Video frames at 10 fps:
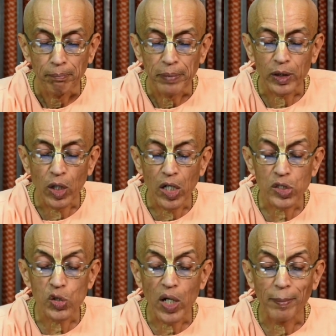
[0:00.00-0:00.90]

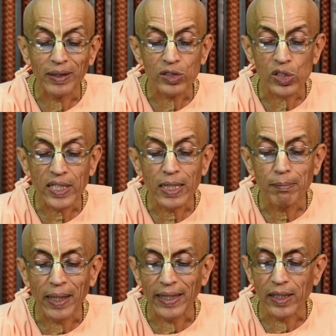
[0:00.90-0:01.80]
Because you have been seen
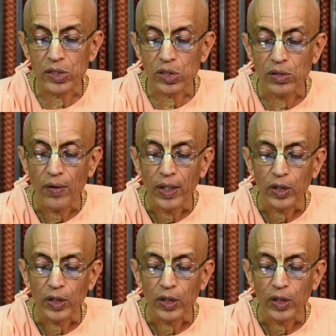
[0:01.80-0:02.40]
by us,